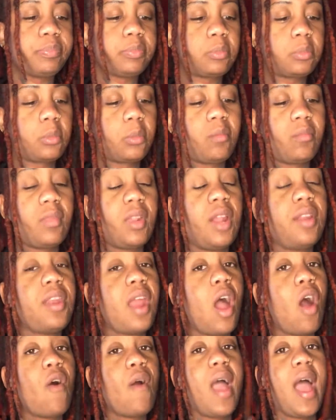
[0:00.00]
Now,
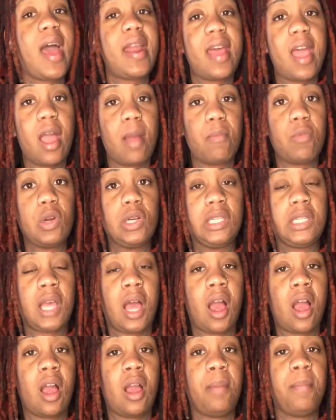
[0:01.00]
had I had more time,
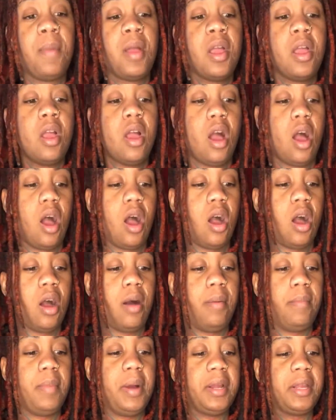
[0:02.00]

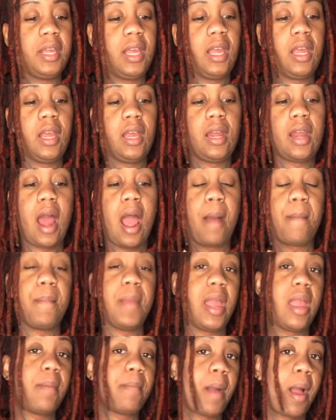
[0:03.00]
again, I made my
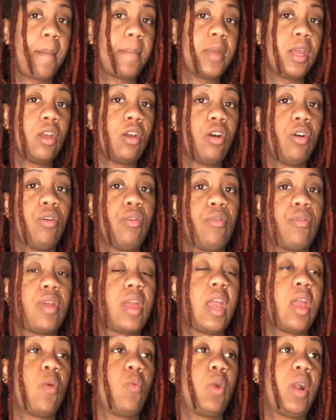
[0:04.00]
meal, and when
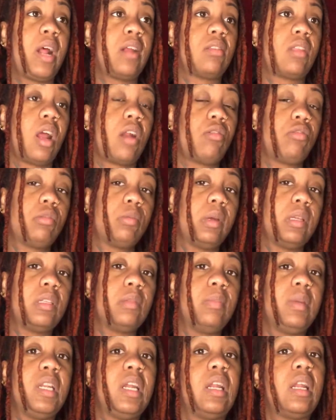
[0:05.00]
I thought I was supposed to be done,
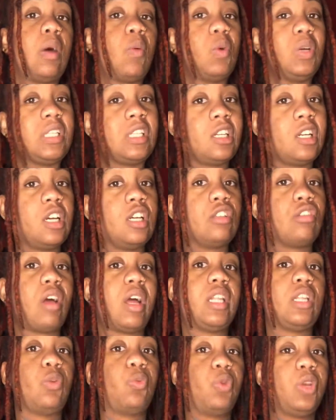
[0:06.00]
I wasn't done, so I had to
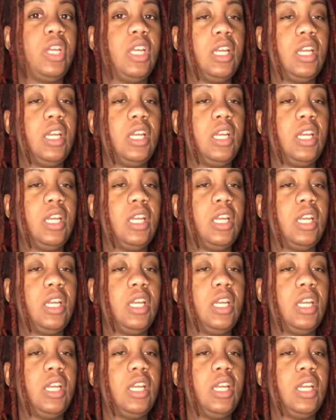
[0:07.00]
reheat it.